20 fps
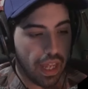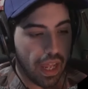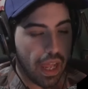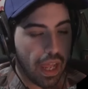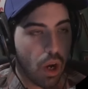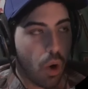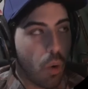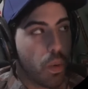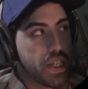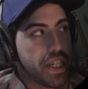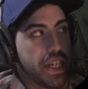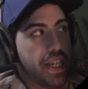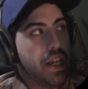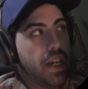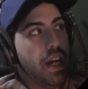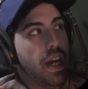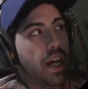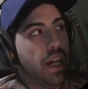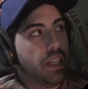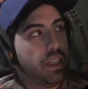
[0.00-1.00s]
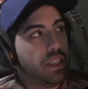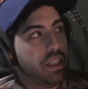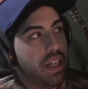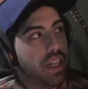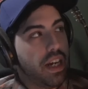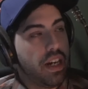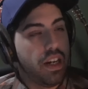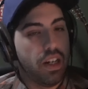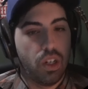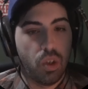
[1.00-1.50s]
Always kind
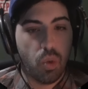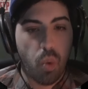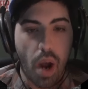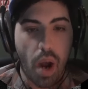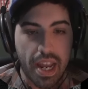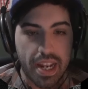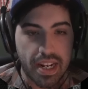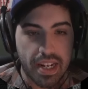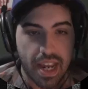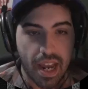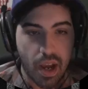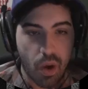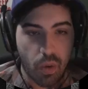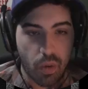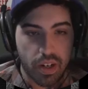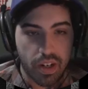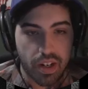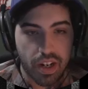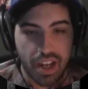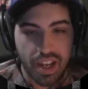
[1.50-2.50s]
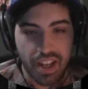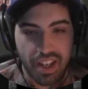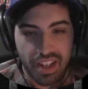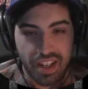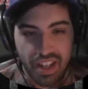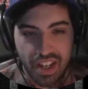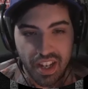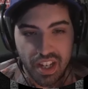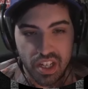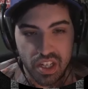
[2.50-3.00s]
of quiet down in
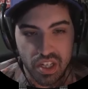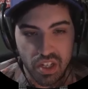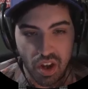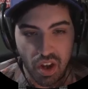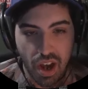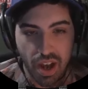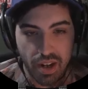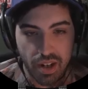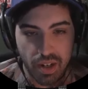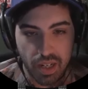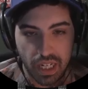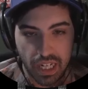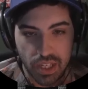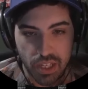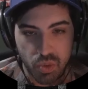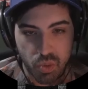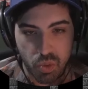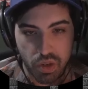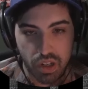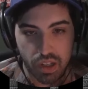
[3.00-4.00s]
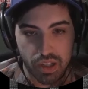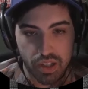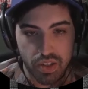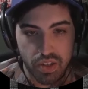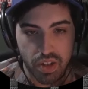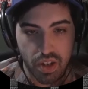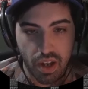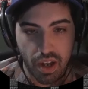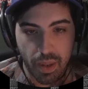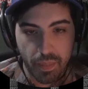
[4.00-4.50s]
Zot. It gets real in
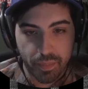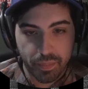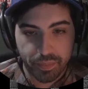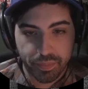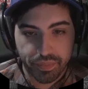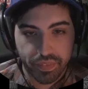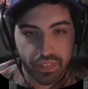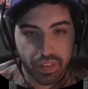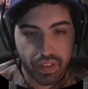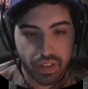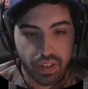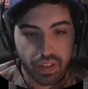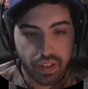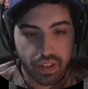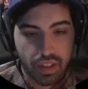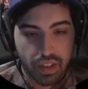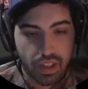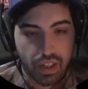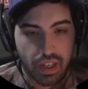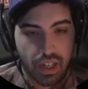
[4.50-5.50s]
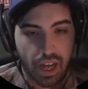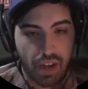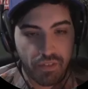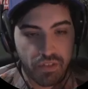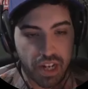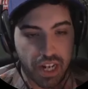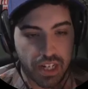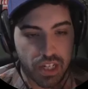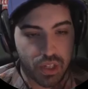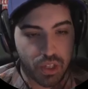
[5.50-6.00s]
Zot. I've
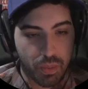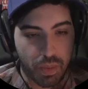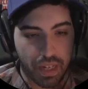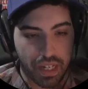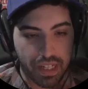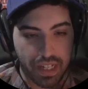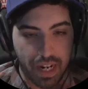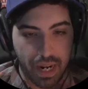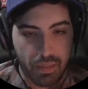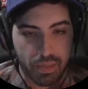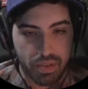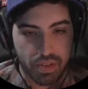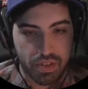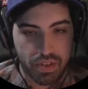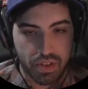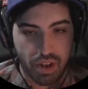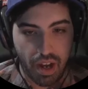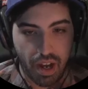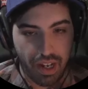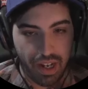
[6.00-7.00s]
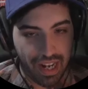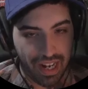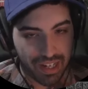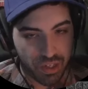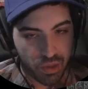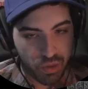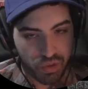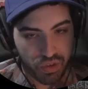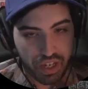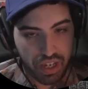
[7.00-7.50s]
died too many times in Zot, as
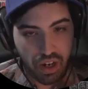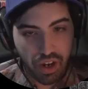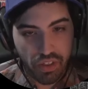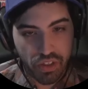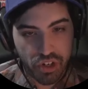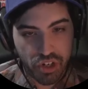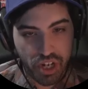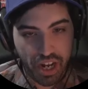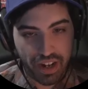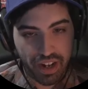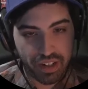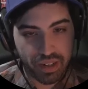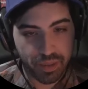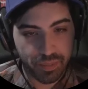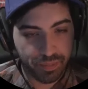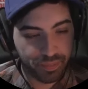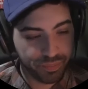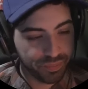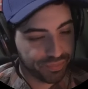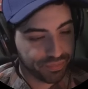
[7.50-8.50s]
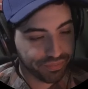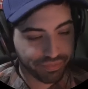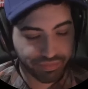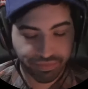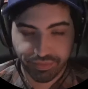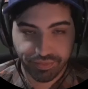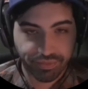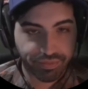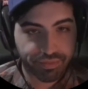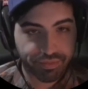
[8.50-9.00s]
you've seen on the channel.
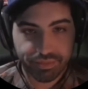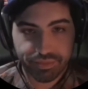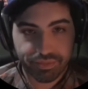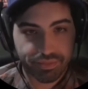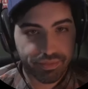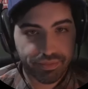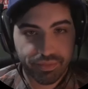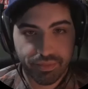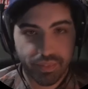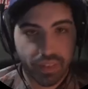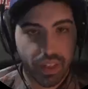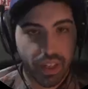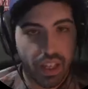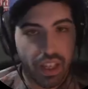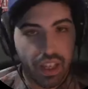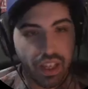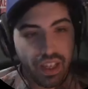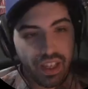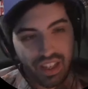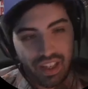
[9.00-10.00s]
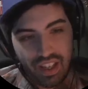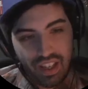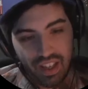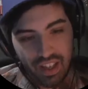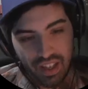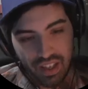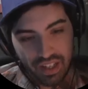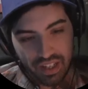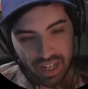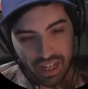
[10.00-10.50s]

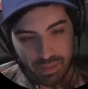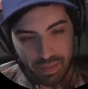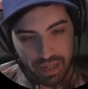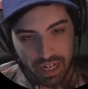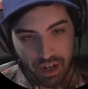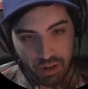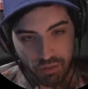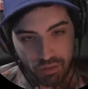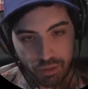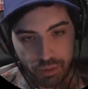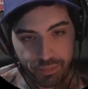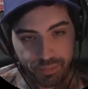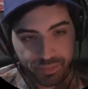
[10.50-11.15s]
You gotta be careful.